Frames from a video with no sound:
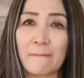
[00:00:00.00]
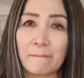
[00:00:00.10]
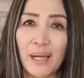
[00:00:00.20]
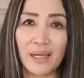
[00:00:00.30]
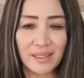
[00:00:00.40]

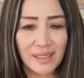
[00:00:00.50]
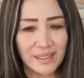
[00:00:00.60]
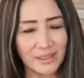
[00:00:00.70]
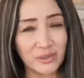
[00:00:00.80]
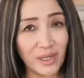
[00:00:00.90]
by
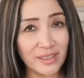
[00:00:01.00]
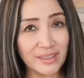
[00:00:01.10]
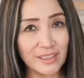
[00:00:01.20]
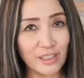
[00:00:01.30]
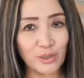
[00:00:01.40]

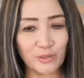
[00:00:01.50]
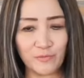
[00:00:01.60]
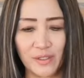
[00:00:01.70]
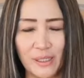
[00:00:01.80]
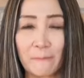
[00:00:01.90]
grinding our
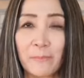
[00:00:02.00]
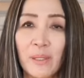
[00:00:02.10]
coffee.